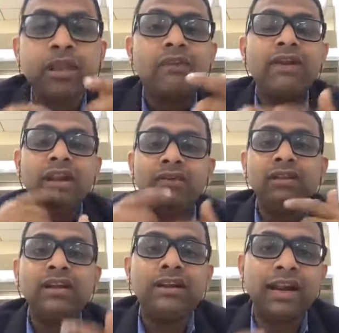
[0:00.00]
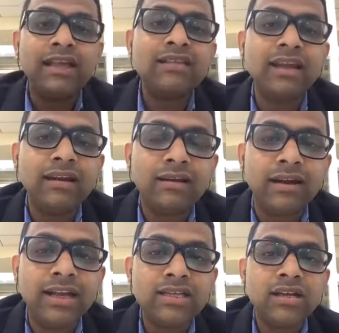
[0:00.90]
Whenever the dry skin
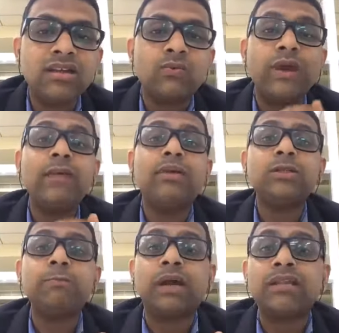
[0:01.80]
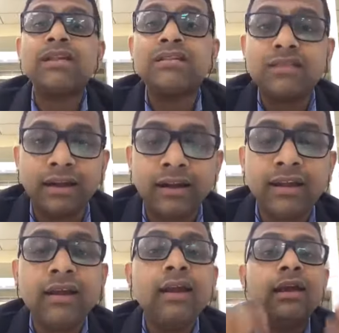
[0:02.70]
condition is very much persistent,
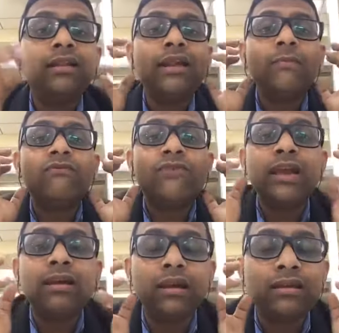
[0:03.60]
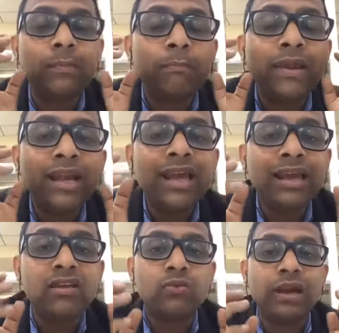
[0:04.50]
the peeling
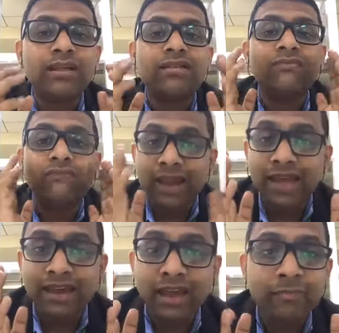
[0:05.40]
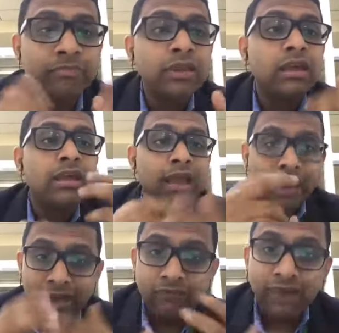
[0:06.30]
as well as the flaking
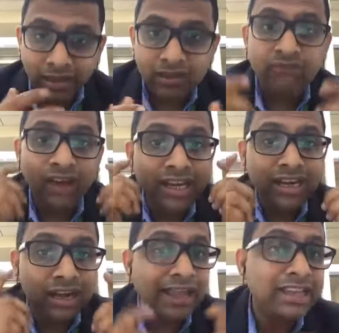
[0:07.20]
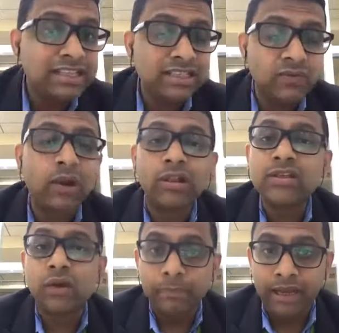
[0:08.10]
and in fact the fine lines will
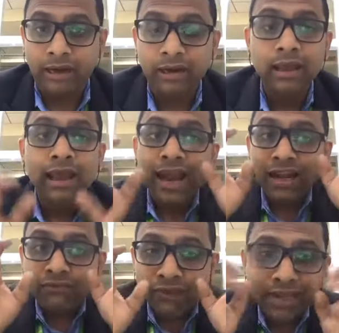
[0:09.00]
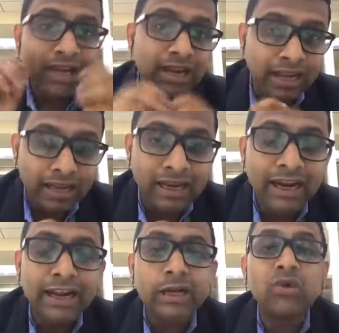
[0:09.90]
also appear, and finally
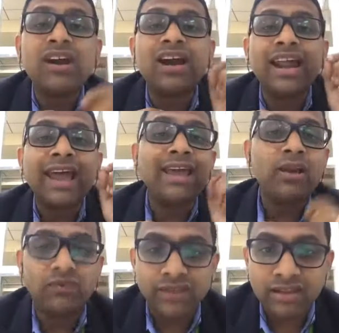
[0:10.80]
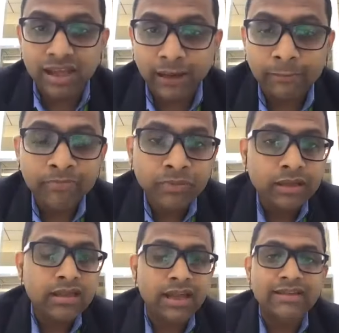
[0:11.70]
leading to cracking of the skin.
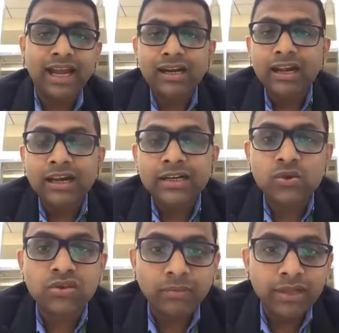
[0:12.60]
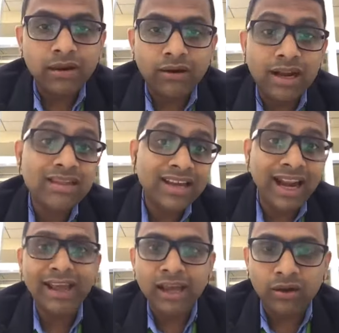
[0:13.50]
This exactly leads to something called as
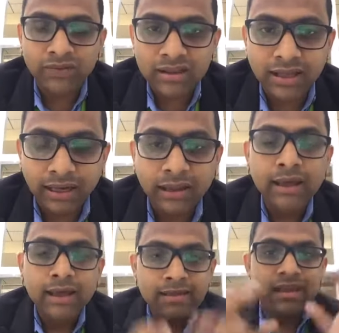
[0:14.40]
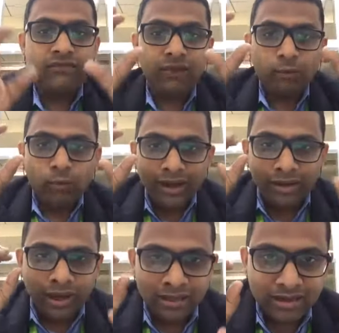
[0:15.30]
cracking of the skin. See, from one
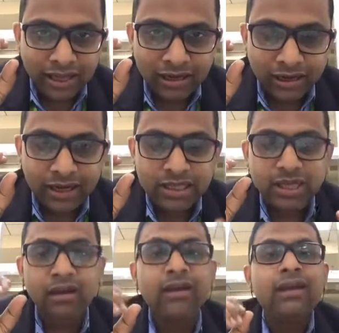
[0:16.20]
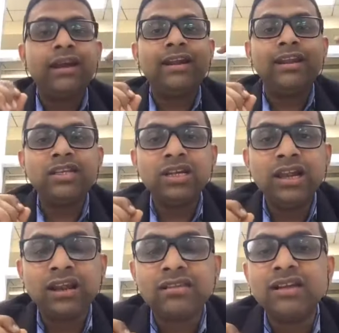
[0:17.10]
dry skin condition, it initially
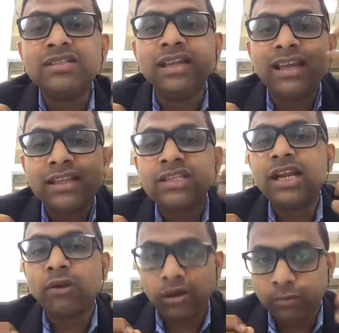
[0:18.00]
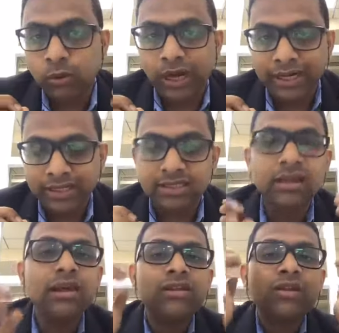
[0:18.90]
results in itching or pruritus.
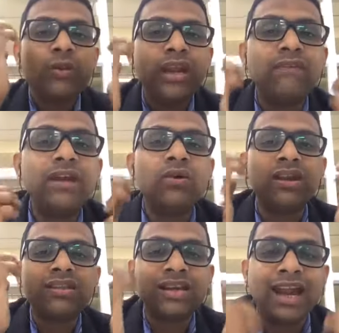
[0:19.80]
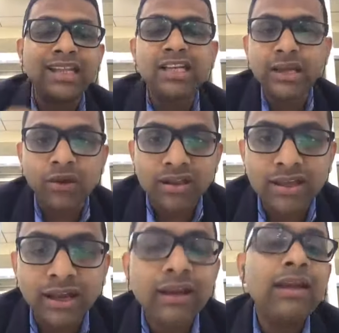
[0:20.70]
So whenever you are scratching your
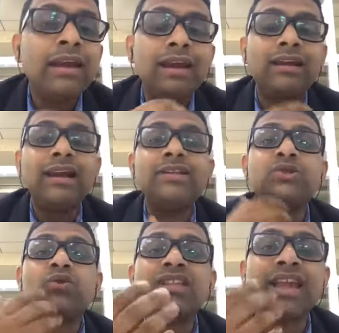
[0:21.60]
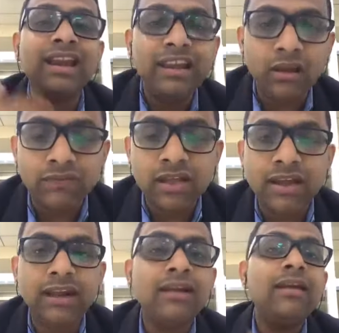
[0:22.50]
skin, it leads to scaling of the
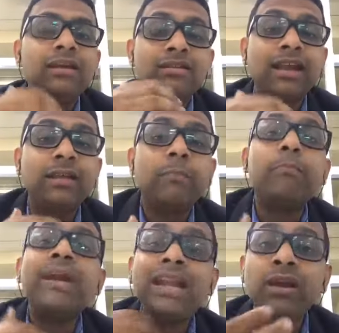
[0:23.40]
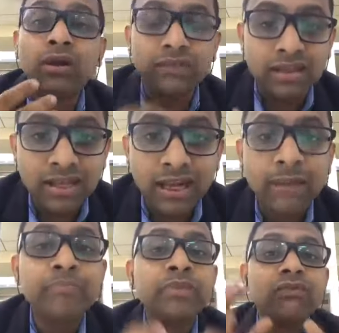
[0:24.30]
skin, peeling of the
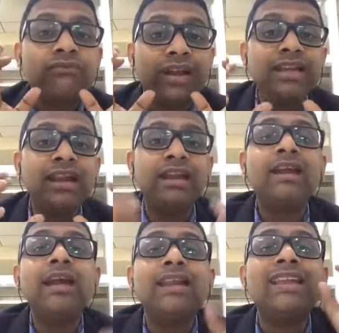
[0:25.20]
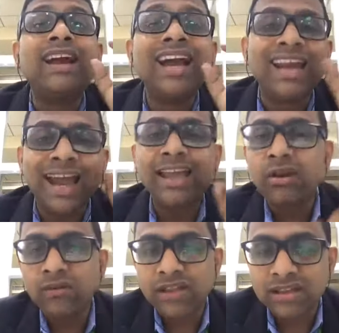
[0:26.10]
skin. Finally, the cracking
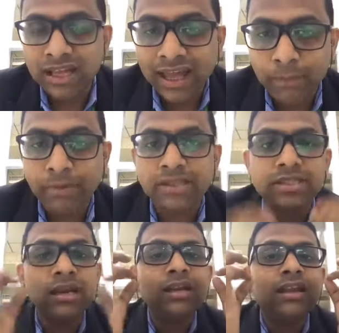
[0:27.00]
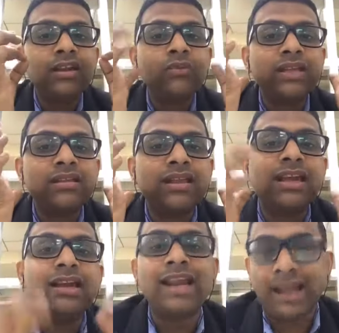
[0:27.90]
of the skin happens. That is why the
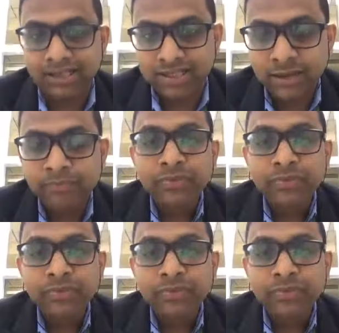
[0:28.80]
skin cracks.